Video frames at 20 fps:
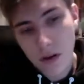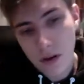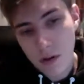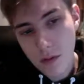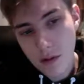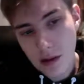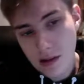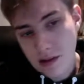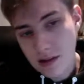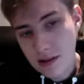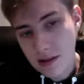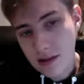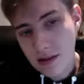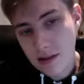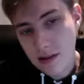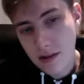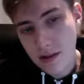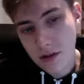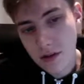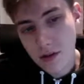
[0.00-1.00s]
It's
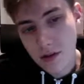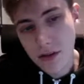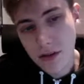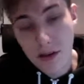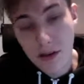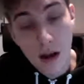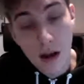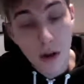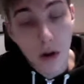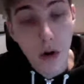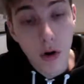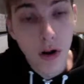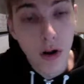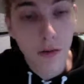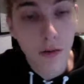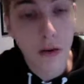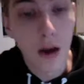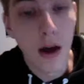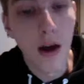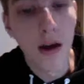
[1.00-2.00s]
this sort of, it's like an
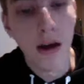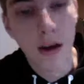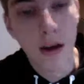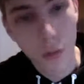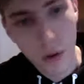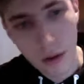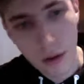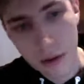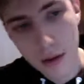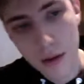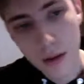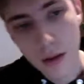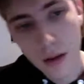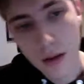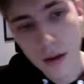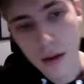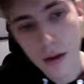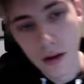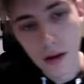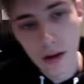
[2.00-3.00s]
olive color with
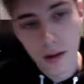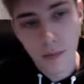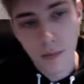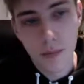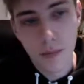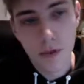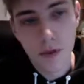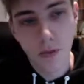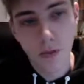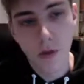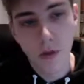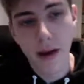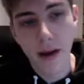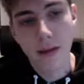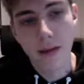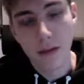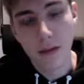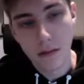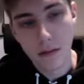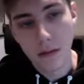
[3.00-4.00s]
the red
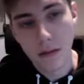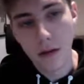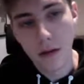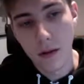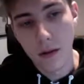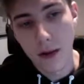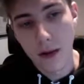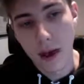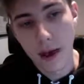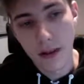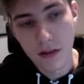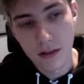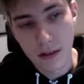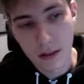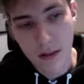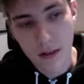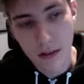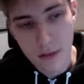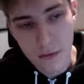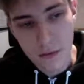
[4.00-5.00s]

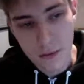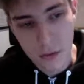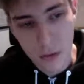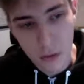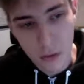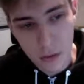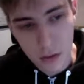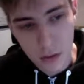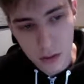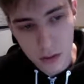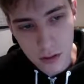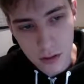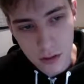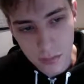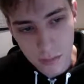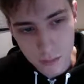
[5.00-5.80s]
accents for the